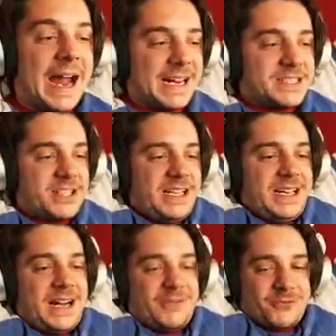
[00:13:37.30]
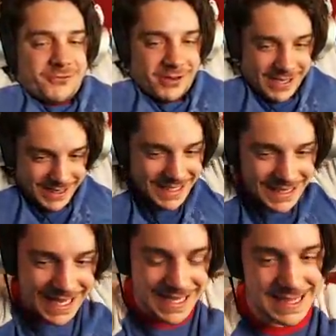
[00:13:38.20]
I actually really
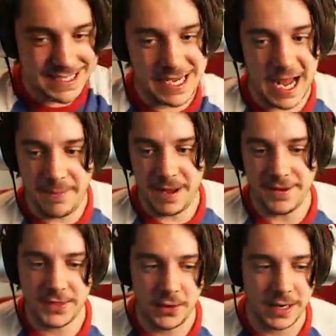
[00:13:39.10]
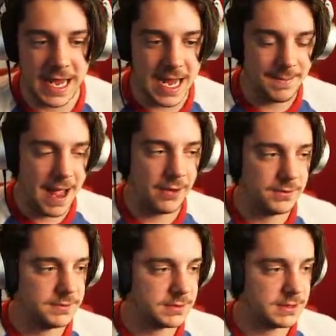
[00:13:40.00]
like this game. Even though it came out